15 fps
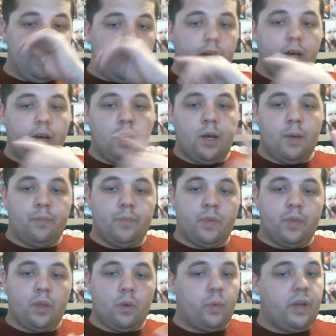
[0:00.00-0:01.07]
Um,
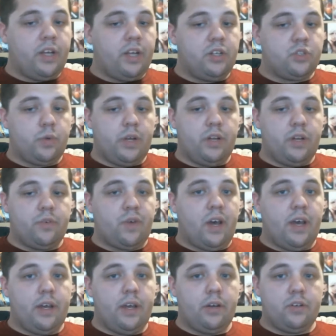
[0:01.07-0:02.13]
Range rate of
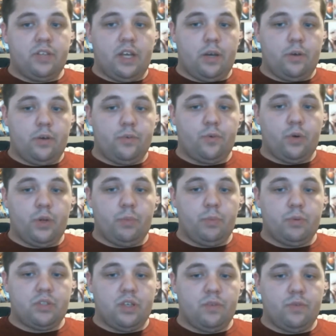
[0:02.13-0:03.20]
fire is now
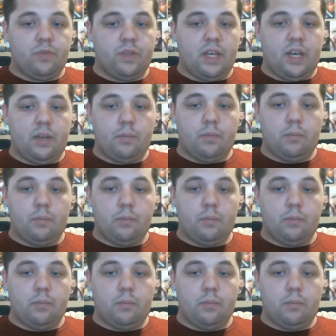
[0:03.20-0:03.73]
40% for that.